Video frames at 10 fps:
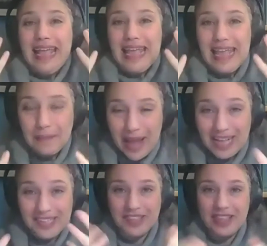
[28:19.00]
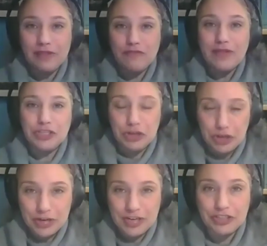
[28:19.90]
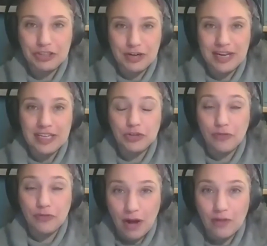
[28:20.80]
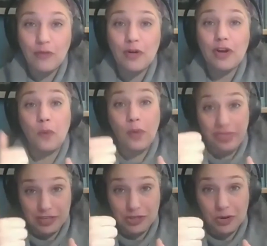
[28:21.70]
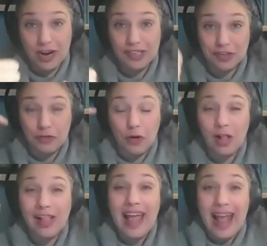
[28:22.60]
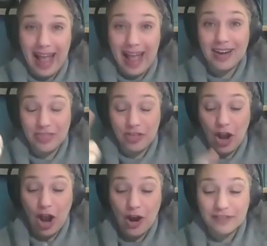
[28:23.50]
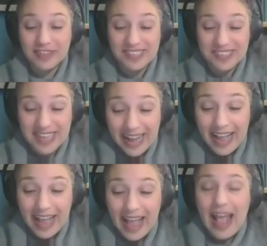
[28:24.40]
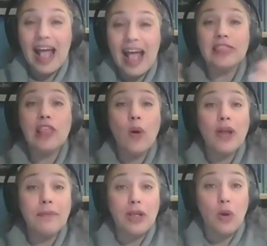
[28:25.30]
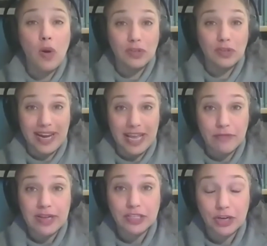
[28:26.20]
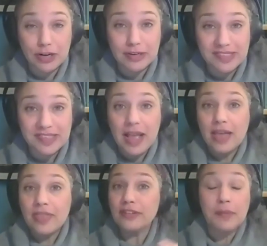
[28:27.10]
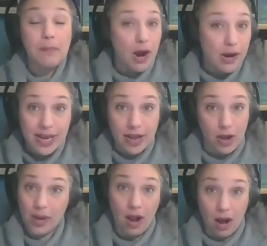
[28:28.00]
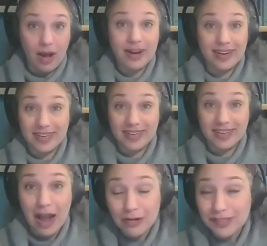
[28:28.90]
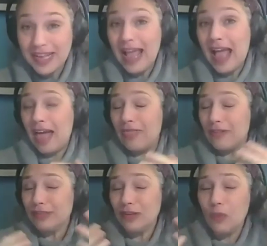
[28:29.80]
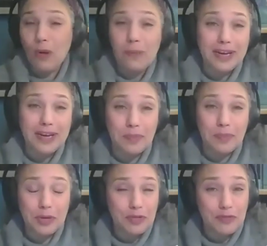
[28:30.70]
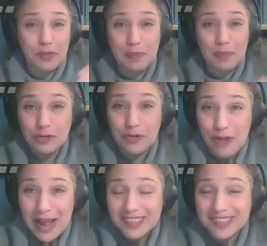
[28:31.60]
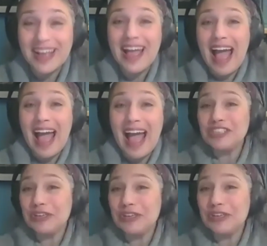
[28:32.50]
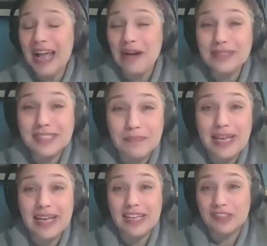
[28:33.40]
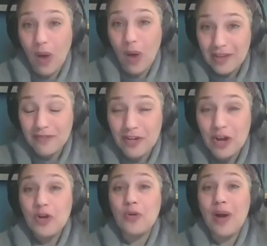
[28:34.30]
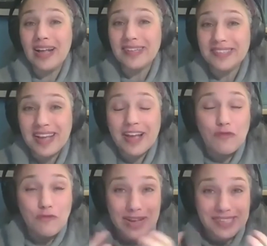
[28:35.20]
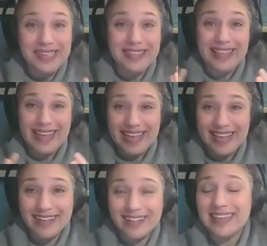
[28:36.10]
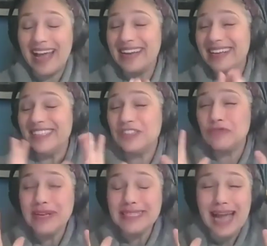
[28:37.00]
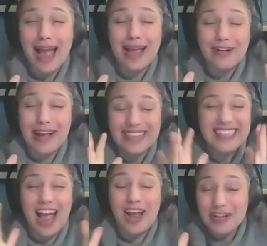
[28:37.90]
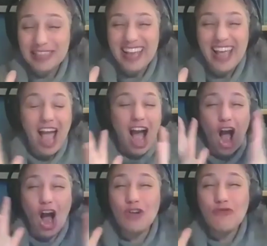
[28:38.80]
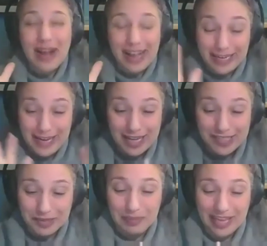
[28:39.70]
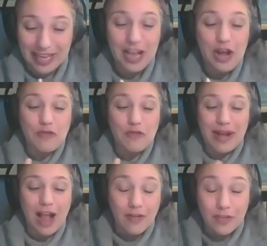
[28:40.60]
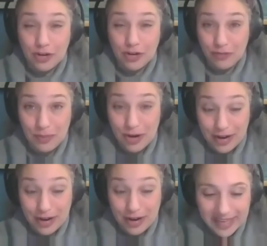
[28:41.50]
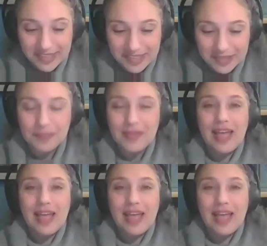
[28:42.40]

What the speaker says: He makes the return journey to Frankfurt with the Torah scroll and the carved stick, and lo and behold, when he returns, there's a party going on at his house, and there's a woman in a beautiful blue dress, and it turns out to be his wife who has recently healed and is entirely unrecognizably recovered from her illness.